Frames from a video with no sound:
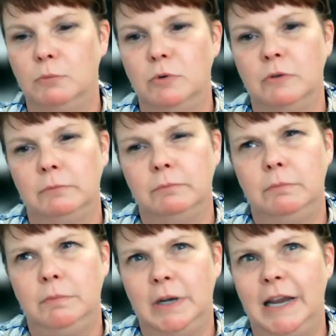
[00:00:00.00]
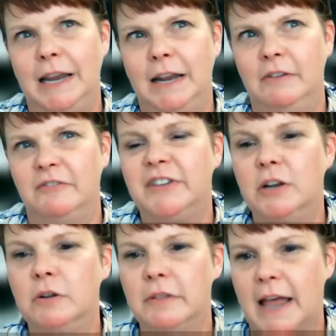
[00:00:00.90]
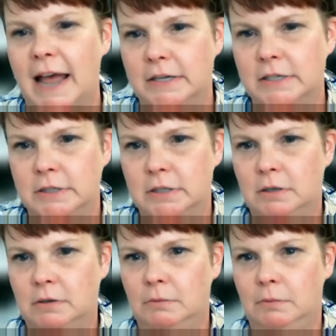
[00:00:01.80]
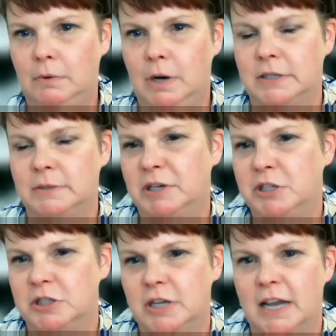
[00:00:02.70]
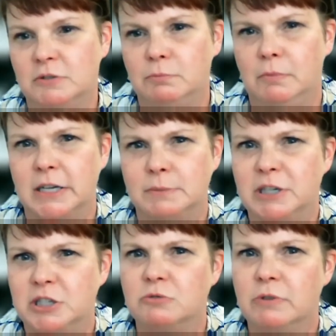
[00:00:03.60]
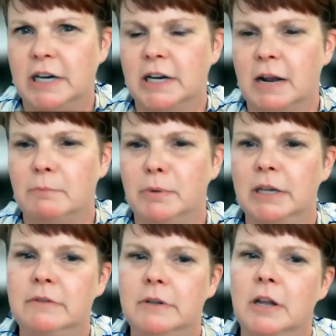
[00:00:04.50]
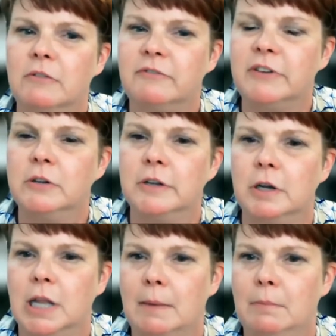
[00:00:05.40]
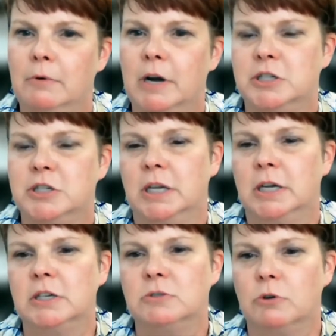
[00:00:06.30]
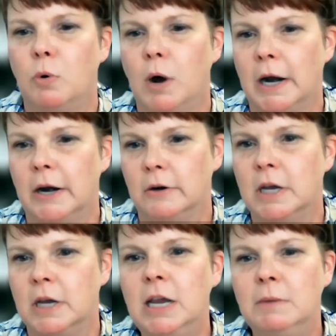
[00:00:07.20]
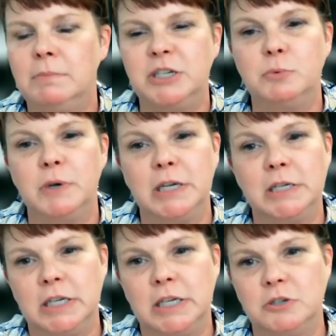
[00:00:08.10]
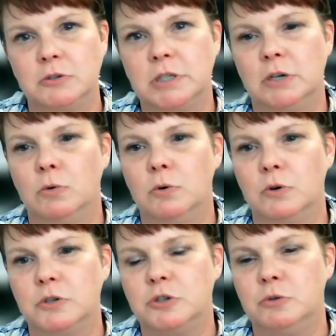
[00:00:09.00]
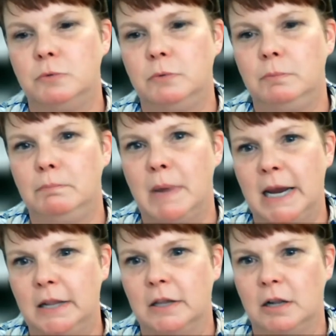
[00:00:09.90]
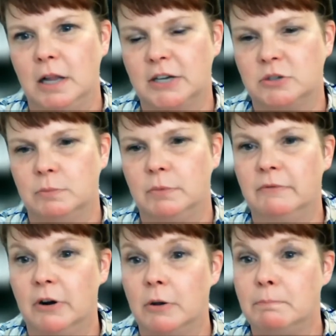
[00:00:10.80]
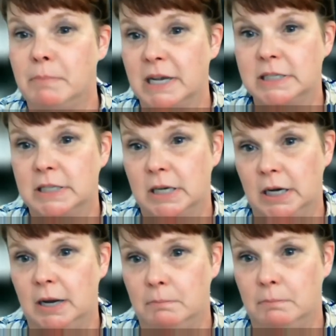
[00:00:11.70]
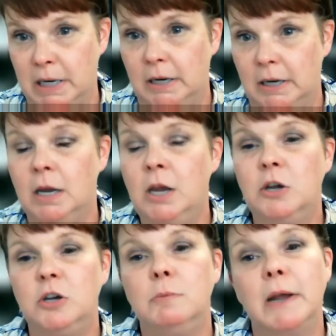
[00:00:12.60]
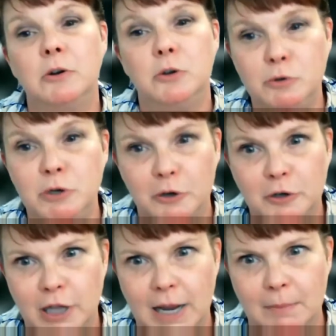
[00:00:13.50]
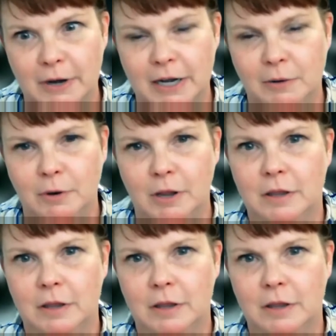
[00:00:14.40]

will feel that as much as read it. I believe that they'll feel the collaboration that is required between teachers in order to make the classroom the very best that it can be, no matter who you're collaborating with.